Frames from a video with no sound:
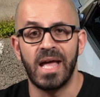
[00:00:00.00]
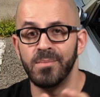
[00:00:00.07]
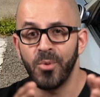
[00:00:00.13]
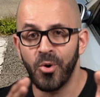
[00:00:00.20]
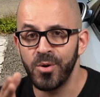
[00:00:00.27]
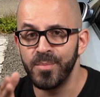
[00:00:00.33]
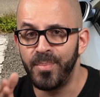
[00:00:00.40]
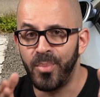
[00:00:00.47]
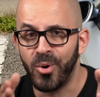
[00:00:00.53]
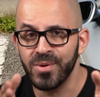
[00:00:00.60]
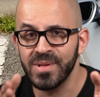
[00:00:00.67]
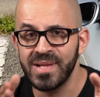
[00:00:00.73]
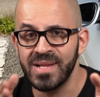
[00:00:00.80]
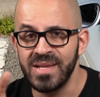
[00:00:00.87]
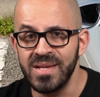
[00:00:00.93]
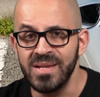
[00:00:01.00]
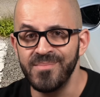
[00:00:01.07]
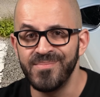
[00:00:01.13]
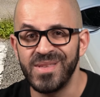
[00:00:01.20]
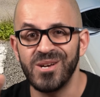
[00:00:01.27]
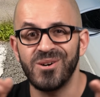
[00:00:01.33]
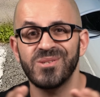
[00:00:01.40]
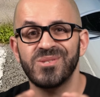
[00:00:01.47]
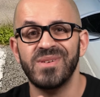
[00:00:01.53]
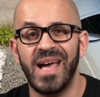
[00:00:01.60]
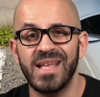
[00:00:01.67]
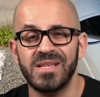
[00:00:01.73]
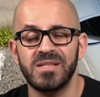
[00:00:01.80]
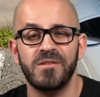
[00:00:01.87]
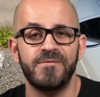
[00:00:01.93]
And more importantly, he also
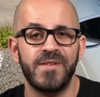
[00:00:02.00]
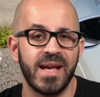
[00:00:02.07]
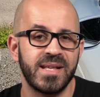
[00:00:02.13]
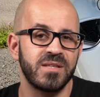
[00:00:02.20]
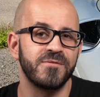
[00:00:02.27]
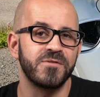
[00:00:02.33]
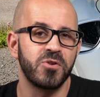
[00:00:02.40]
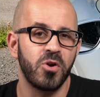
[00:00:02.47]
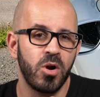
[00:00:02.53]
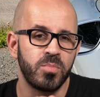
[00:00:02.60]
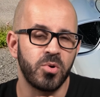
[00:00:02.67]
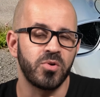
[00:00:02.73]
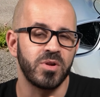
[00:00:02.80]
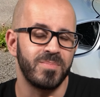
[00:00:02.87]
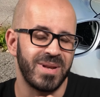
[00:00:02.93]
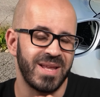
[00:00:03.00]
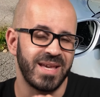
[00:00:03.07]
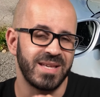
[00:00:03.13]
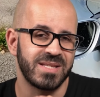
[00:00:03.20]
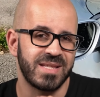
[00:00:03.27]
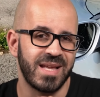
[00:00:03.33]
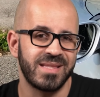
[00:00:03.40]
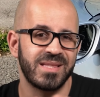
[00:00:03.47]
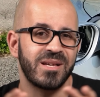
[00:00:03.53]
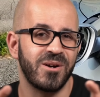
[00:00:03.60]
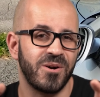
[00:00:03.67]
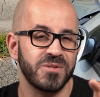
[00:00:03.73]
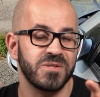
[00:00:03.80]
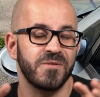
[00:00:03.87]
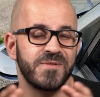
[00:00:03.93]
had a defective turbo replaced at the
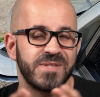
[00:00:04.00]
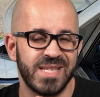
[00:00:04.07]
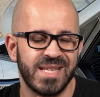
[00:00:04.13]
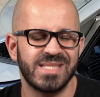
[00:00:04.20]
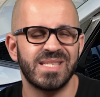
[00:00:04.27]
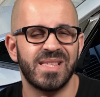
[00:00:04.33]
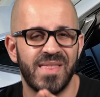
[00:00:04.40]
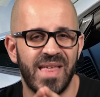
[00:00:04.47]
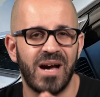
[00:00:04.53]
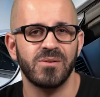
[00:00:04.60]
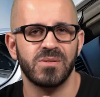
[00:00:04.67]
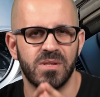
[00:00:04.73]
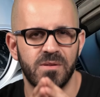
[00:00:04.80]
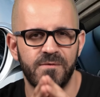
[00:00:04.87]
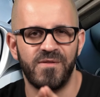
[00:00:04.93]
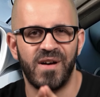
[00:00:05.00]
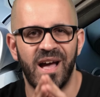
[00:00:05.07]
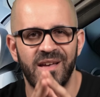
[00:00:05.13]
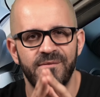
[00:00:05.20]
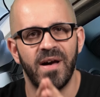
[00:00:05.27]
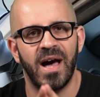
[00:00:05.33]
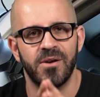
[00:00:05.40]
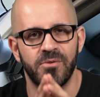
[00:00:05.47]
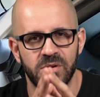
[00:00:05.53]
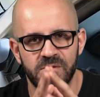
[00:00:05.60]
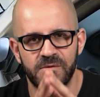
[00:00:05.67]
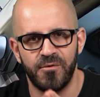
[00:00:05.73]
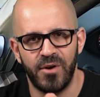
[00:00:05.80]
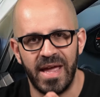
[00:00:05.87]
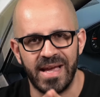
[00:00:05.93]
cost of
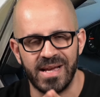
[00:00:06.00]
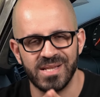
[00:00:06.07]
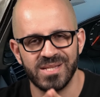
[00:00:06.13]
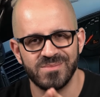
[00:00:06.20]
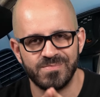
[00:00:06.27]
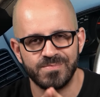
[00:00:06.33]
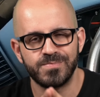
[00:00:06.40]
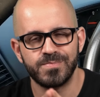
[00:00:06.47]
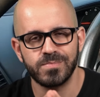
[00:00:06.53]
6,500 francs.